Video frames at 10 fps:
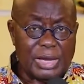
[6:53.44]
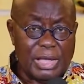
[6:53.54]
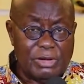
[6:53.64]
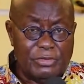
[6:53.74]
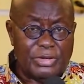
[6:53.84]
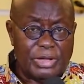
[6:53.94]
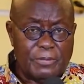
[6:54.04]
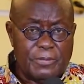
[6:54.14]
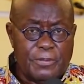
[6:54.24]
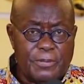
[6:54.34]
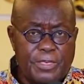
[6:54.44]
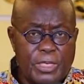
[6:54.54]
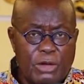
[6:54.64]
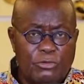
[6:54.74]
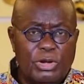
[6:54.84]
However,
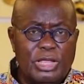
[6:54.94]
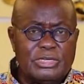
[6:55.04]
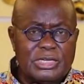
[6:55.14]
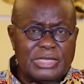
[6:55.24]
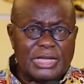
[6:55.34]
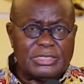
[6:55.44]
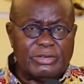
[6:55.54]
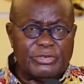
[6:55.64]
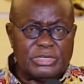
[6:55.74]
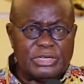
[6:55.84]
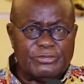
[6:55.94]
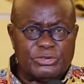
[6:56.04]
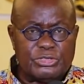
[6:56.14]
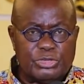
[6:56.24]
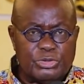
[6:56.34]
religious activities
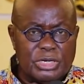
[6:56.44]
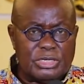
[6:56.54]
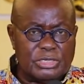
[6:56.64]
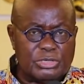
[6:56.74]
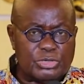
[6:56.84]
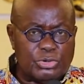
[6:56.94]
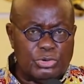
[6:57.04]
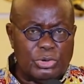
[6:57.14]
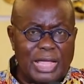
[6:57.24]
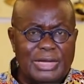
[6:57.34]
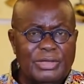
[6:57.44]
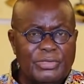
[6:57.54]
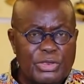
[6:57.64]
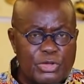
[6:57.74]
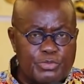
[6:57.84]
for students at school under
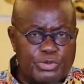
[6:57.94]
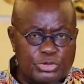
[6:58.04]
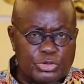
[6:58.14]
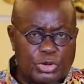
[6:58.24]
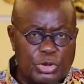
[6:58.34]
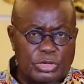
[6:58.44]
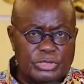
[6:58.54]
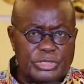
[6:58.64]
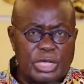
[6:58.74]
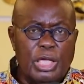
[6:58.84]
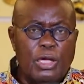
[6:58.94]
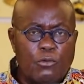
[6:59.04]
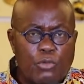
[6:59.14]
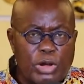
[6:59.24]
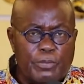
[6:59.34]
the new protocols
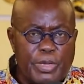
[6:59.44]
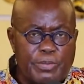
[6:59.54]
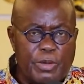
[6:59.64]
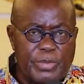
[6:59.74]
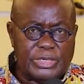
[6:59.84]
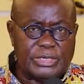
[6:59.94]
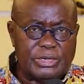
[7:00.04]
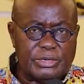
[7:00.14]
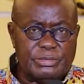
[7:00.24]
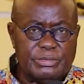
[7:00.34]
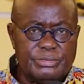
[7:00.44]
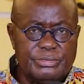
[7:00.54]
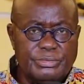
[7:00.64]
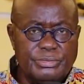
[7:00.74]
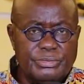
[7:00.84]
will be permitted.
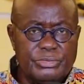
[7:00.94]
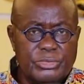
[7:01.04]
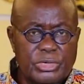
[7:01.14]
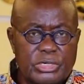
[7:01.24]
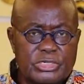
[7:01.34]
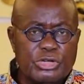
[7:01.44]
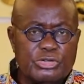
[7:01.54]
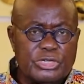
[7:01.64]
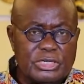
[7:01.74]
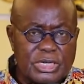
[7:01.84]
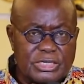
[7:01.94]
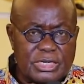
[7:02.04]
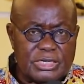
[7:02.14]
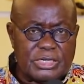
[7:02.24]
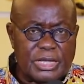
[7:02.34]
Social
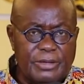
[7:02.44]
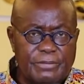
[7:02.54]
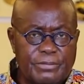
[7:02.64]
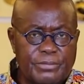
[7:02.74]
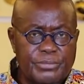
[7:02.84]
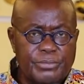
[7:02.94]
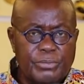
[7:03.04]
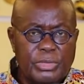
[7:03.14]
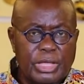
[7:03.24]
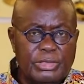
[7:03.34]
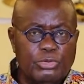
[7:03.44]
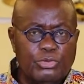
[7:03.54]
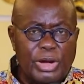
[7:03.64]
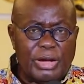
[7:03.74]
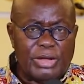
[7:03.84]
distancing and the
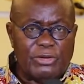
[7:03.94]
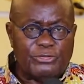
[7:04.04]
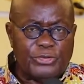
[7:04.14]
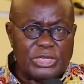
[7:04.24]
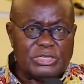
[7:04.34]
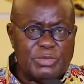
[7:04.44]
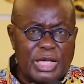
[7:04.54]
wearing of face